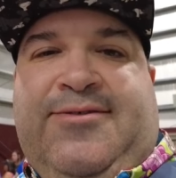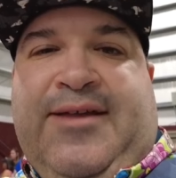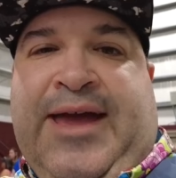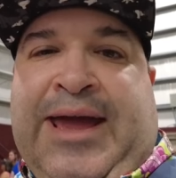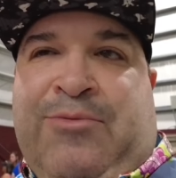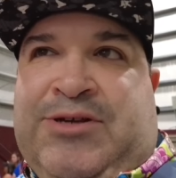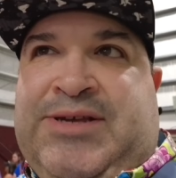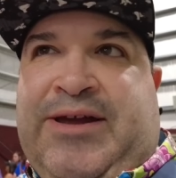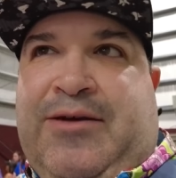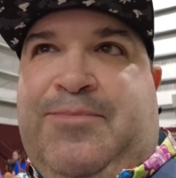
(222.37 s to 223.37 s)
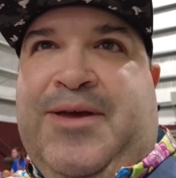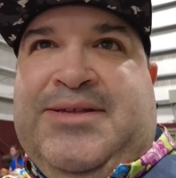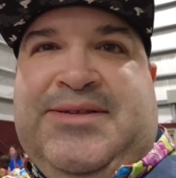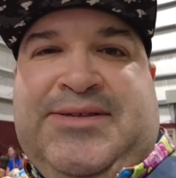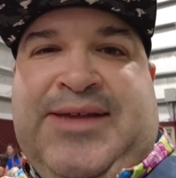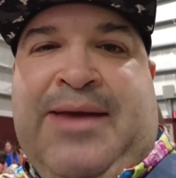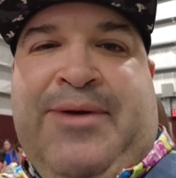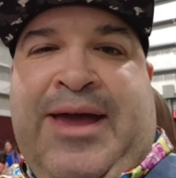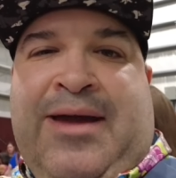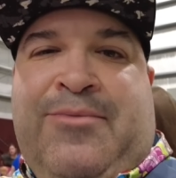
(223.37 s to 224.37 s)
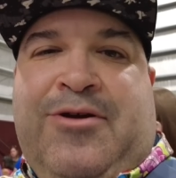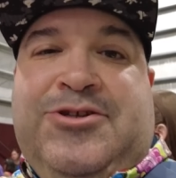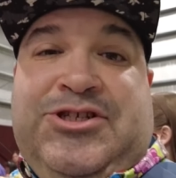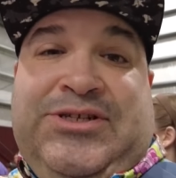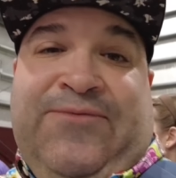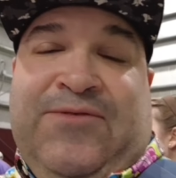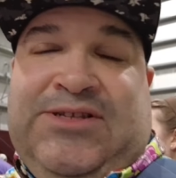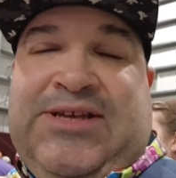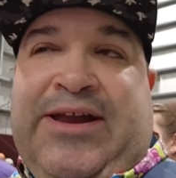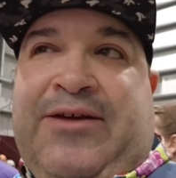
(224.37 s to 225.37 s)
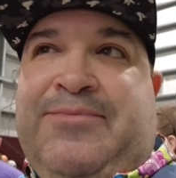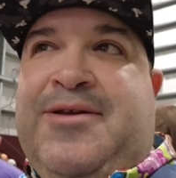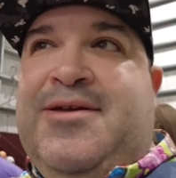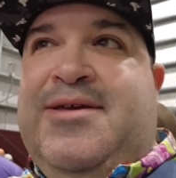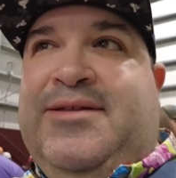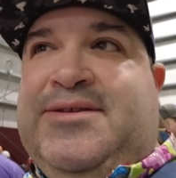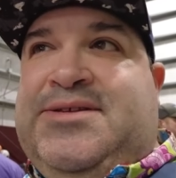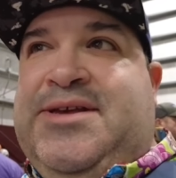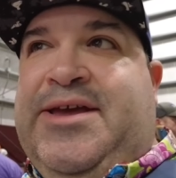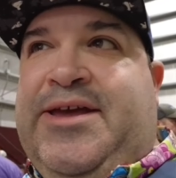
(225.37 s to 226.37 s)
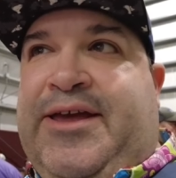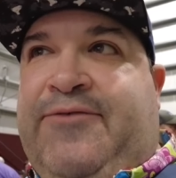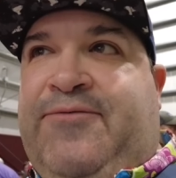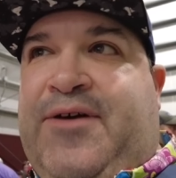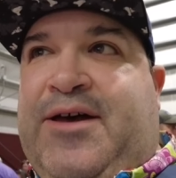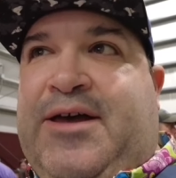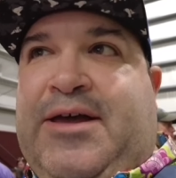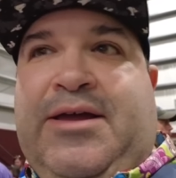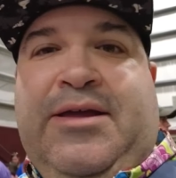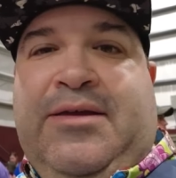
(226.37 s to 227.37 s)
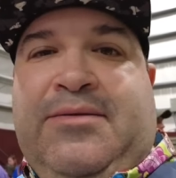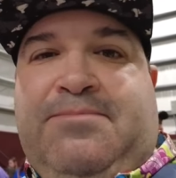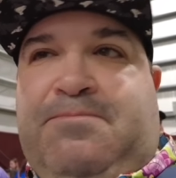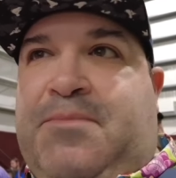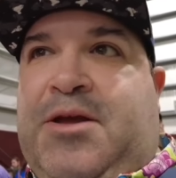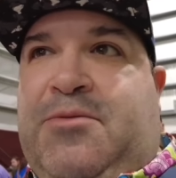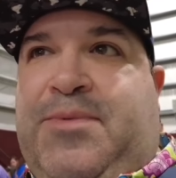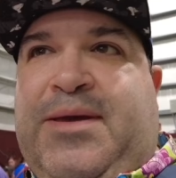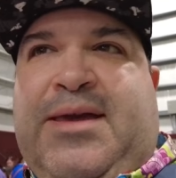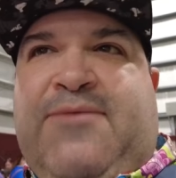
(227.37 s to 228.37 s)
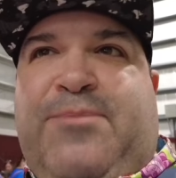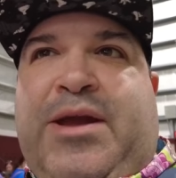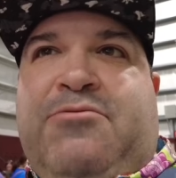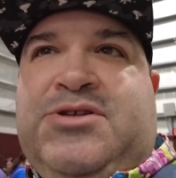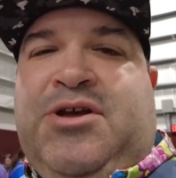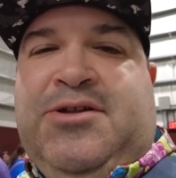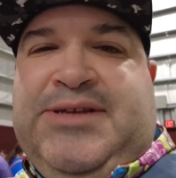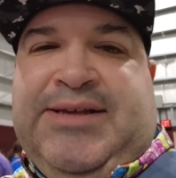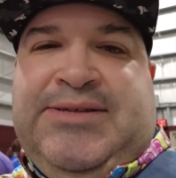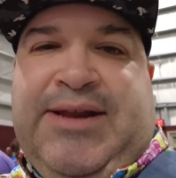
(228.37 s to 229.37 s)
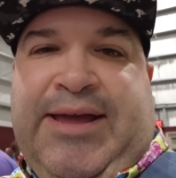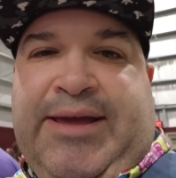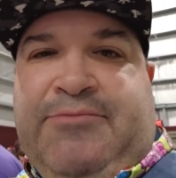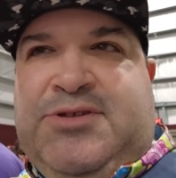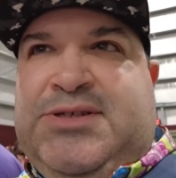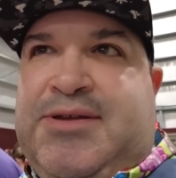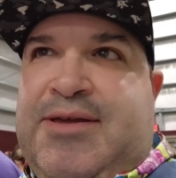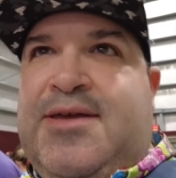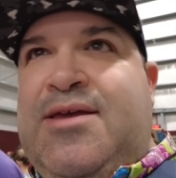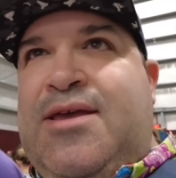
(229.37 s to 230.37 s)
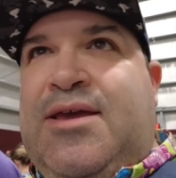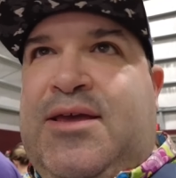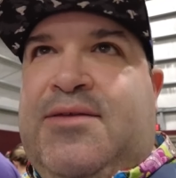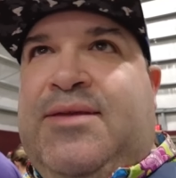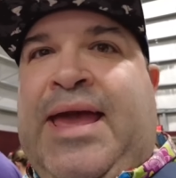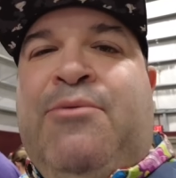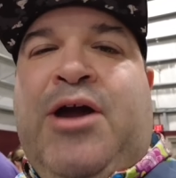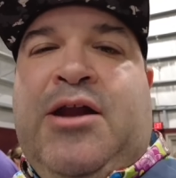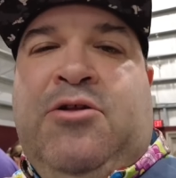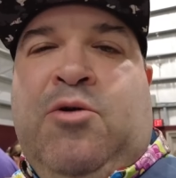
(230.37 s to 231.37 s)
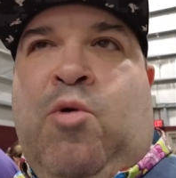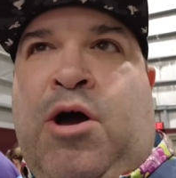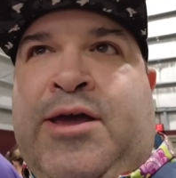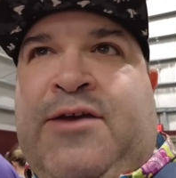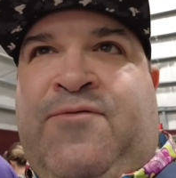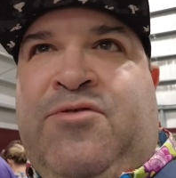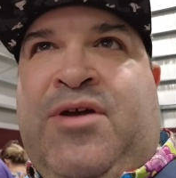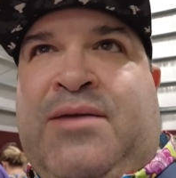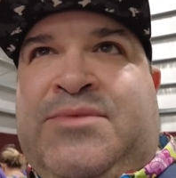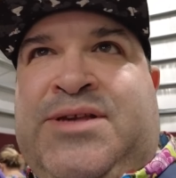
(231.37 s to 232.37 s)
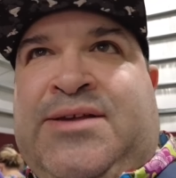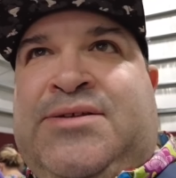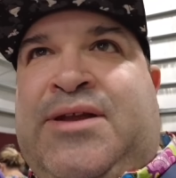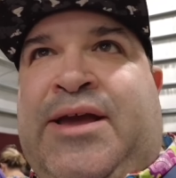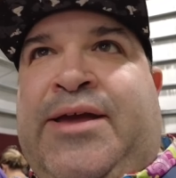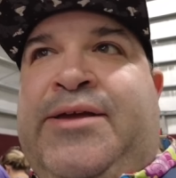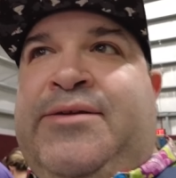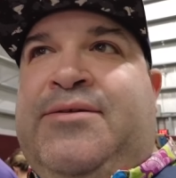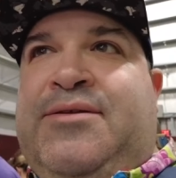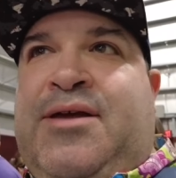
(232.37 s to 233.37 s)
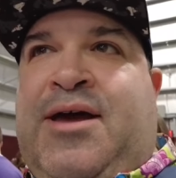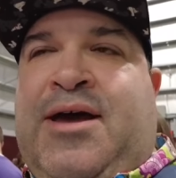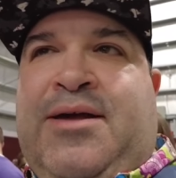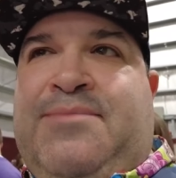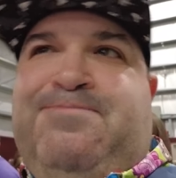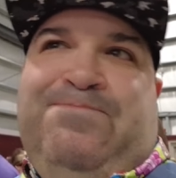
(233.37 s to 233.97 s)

the camera setup. It's the same camera, just different setup to see if uh, it'll be give better results. Yesterday it was camera got a little wonky a few times yesterday. Uh,